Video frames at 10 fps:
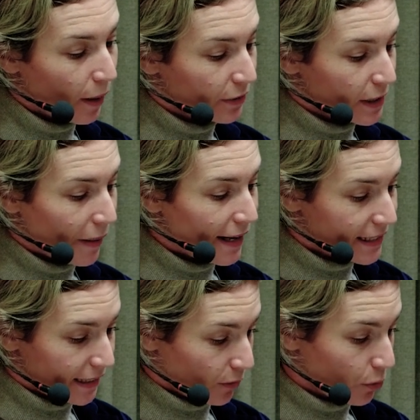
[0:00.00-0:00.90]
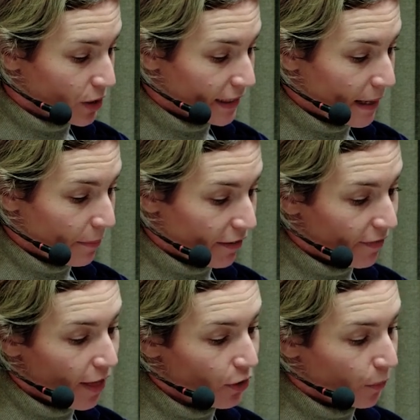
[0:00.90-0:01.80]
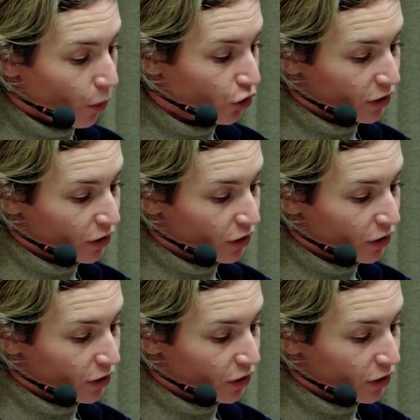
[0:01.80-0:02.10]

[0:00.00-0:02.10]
up despising and whose name my father bore